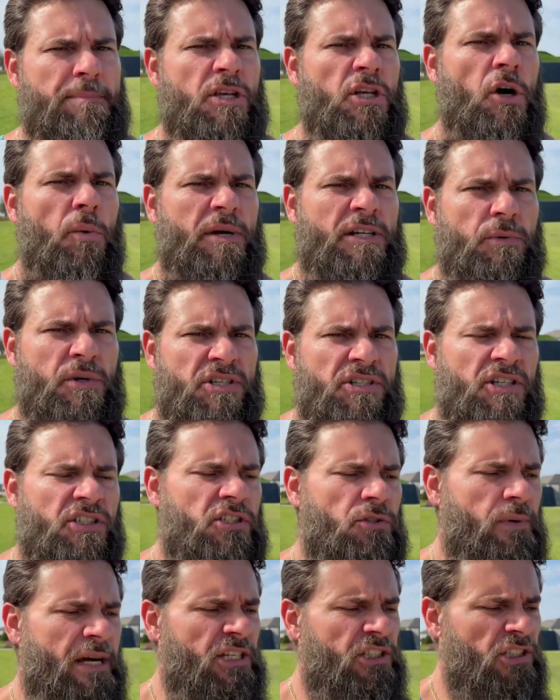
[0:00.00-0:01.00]
you go into a
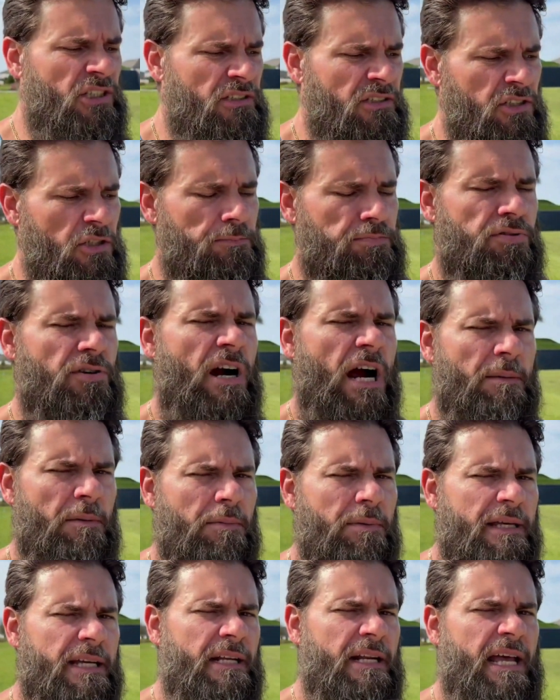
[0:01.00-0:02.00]
situation, you're
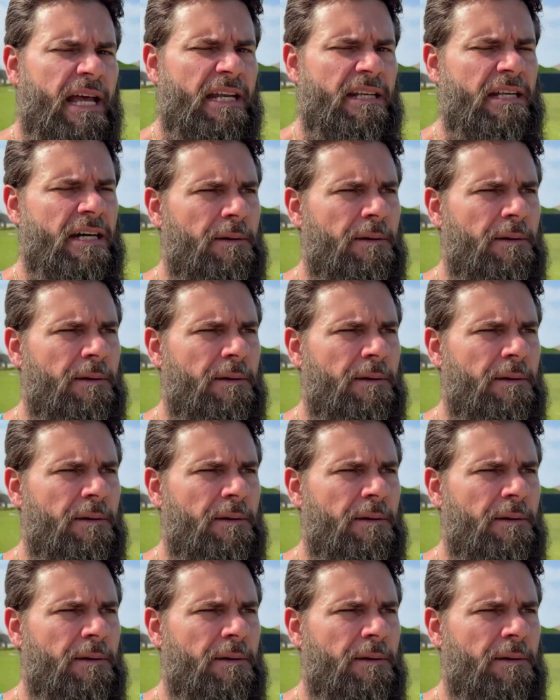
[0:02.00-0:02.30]
probably gonna end